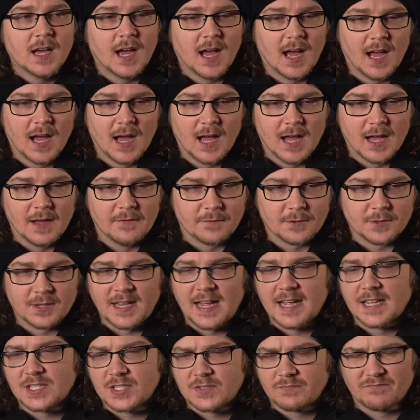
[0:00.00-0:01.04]
for the
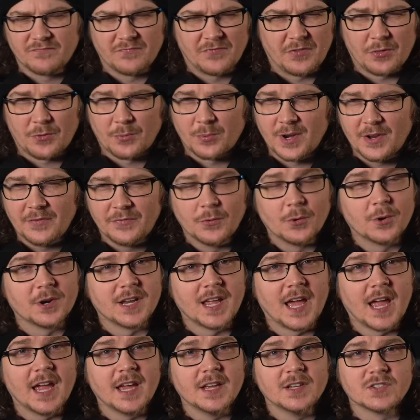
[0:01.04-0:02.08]
last 3-4
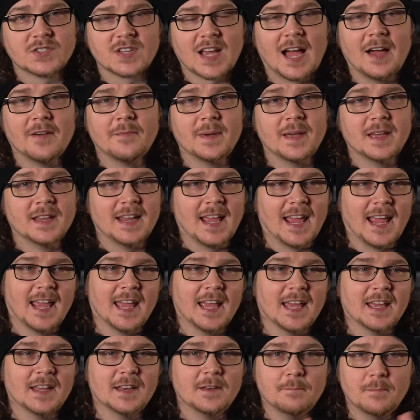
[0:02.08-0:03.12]
days, I've been
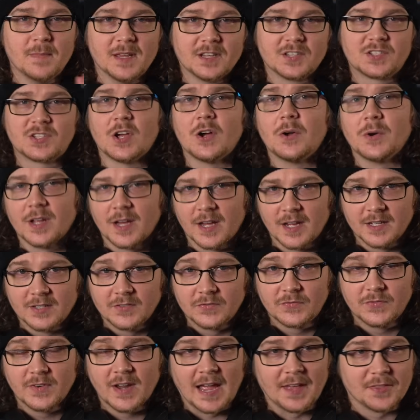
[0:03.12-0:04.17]
in Minnesota
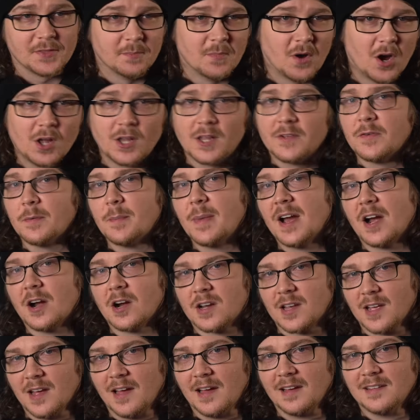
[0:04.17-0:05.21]
at the Mall of
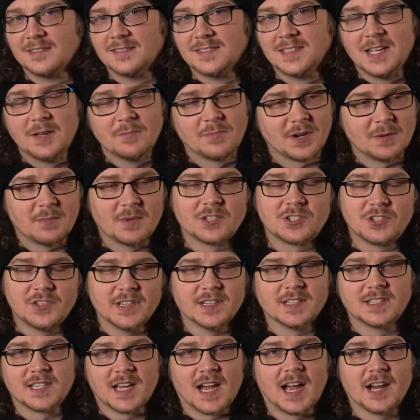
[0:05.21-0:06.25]
America pretty much the
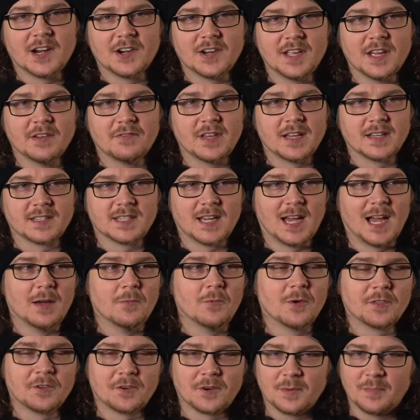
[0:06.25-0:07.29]
entirety of that time,
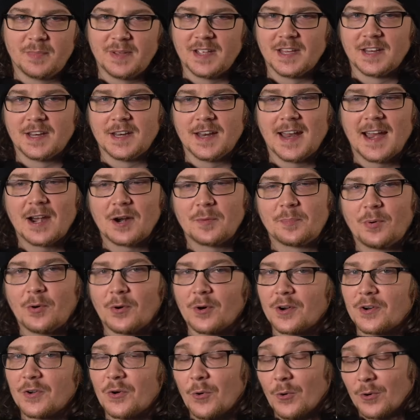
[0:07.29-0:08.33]
whether it be at an
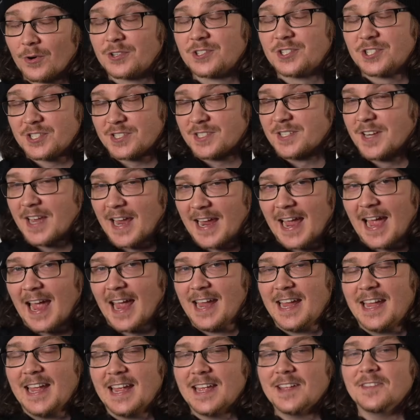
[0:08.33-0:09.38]
airport or just
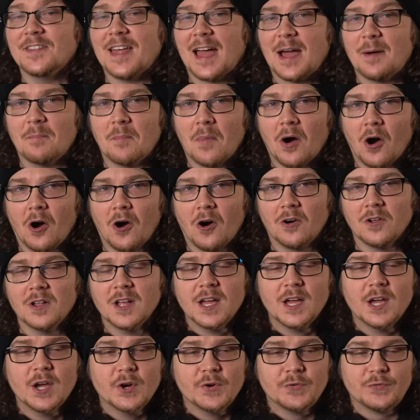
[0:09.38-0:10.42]
in that mall
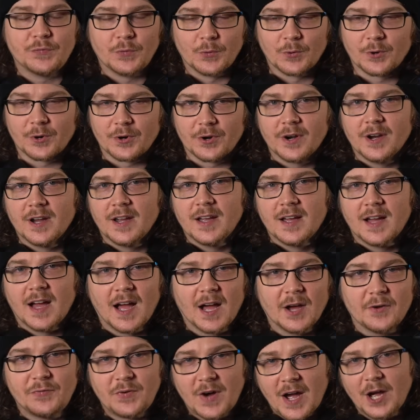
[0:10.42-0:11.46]
for
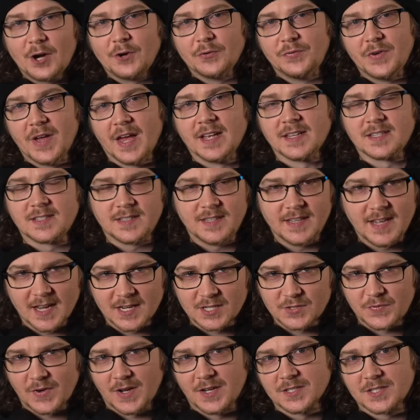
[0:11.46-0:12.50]
File Fest, the
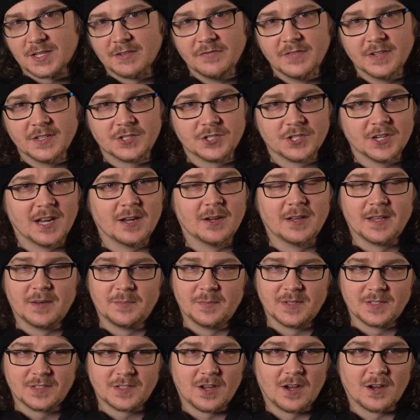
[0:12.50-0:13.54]
X-Files convention I had
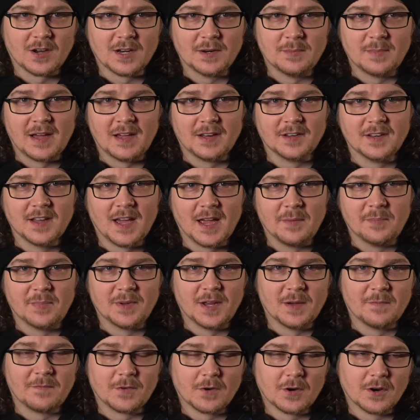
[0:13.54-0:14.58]
been talking about and hyping
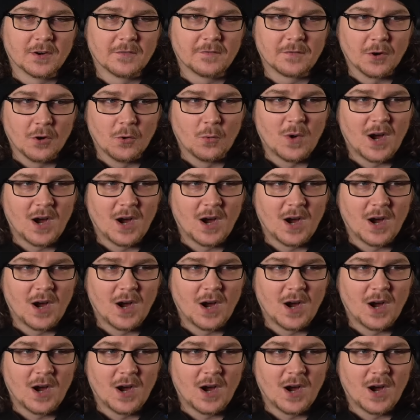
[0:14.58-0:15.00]
up for a